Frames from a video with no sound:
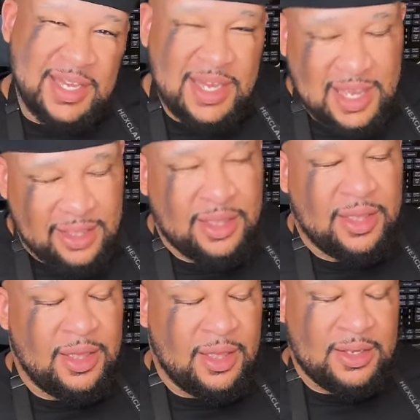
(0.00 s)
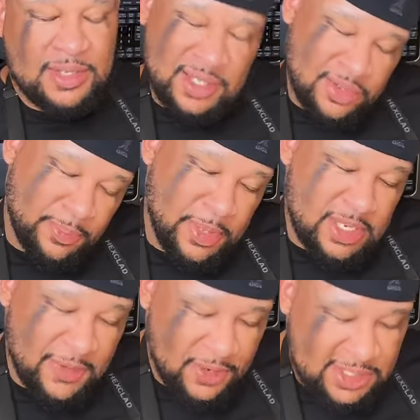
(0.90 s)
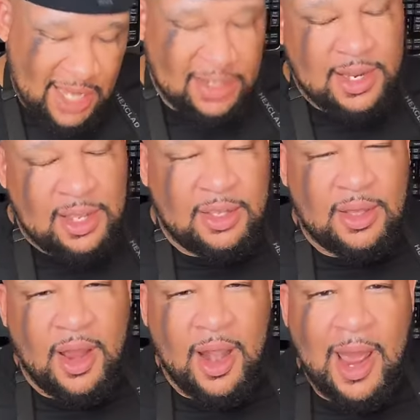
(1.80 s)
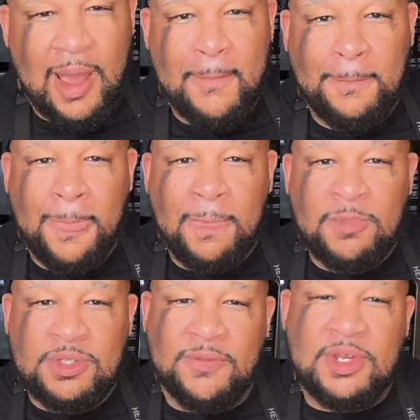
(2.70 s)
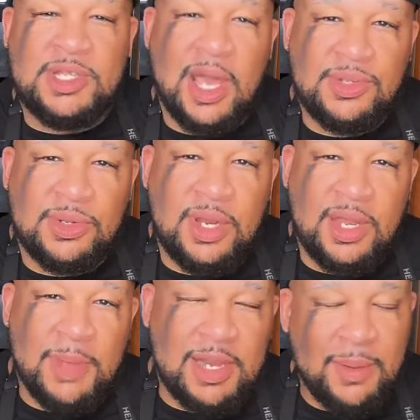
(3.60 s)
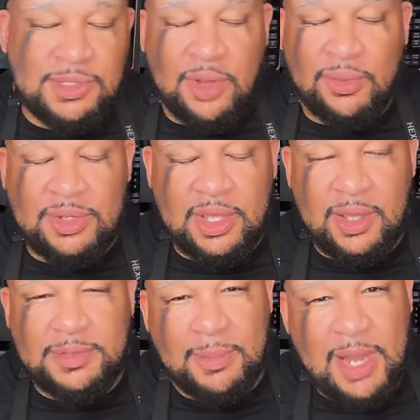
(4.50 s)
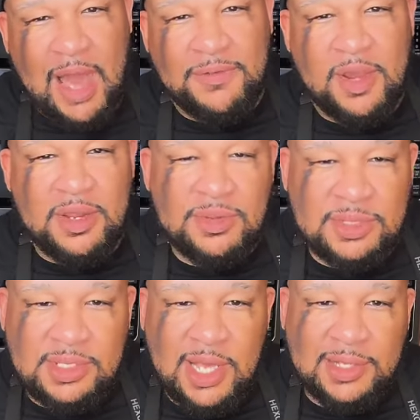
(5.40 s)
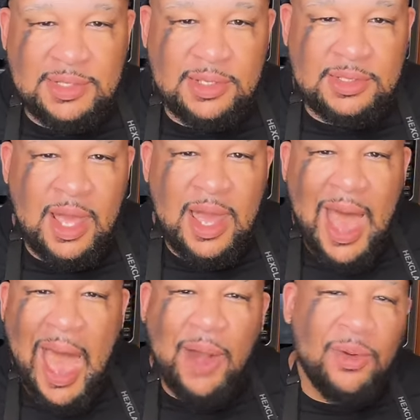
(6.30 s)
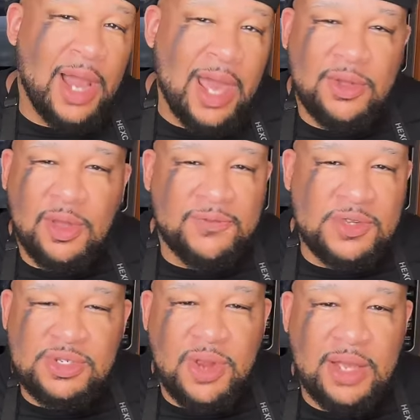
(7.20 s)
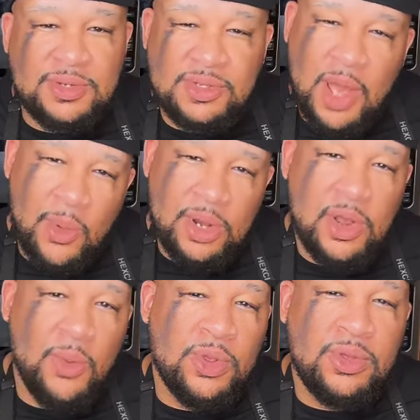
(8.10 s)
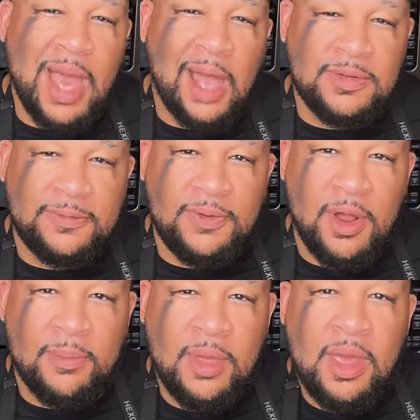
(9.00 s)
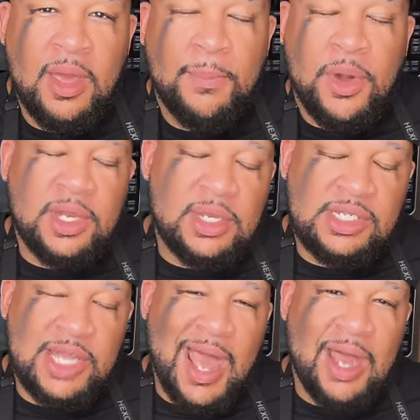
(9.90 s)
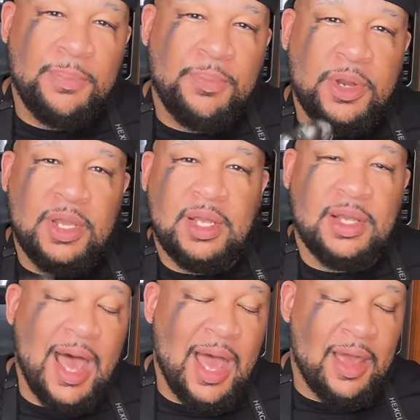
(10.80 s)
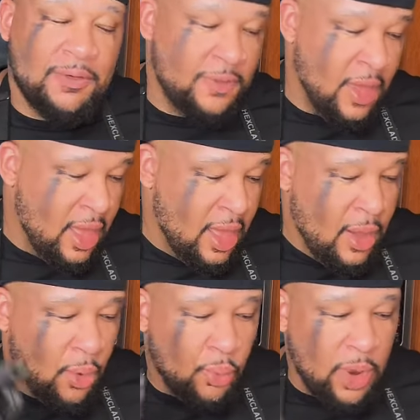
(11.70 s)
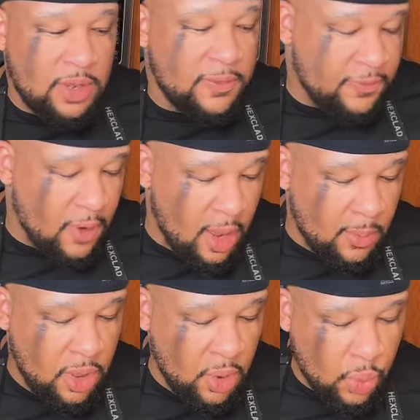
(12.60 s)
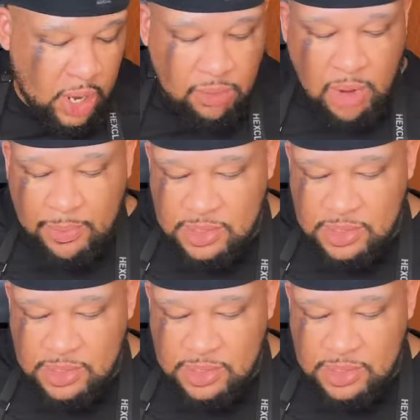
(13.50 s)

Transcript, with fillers: technique. Just a little bit different technique, all right? So if you're just now tuning in, my name is Uncle Dibbz. I'm live here in Houston, Texas. I don't like cooking for strangers, so I wanna know where you guys are from. Put in the chat, put in the live, where you're from, where you're